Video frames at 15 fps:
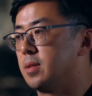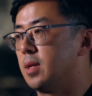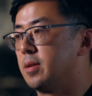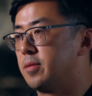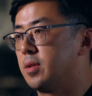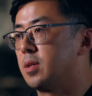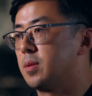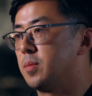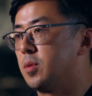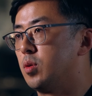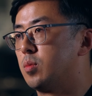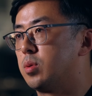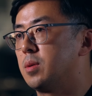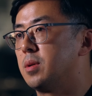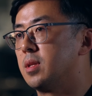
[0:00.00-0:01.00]
I think
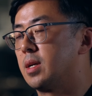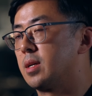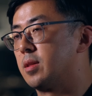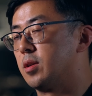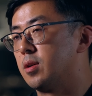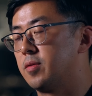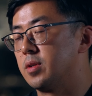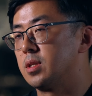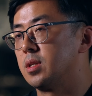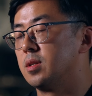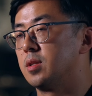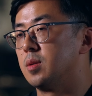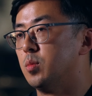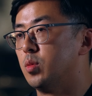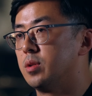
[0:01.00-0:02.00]
you'll probably like their
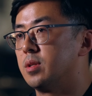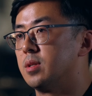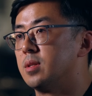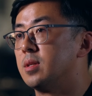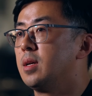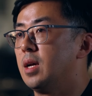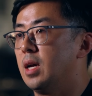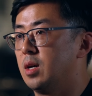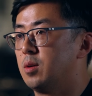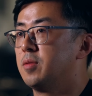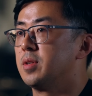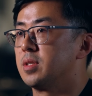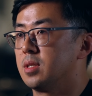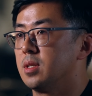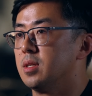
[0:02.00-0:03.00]
facility more than our
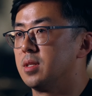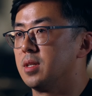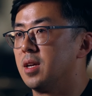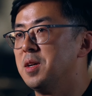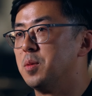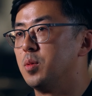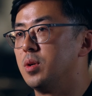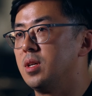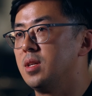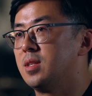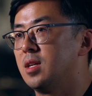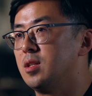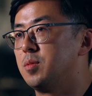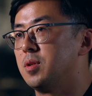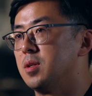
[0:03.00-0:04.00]
facility. We
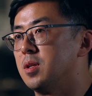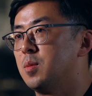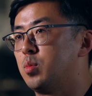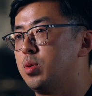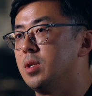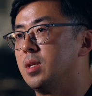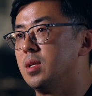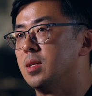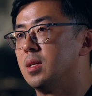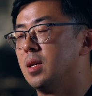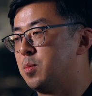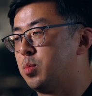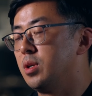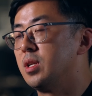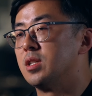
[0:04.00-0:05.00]
tend to be pretty
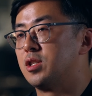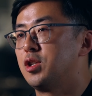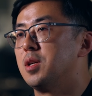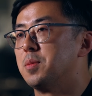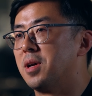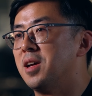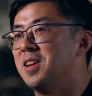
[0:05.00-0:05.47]
pretty cheap,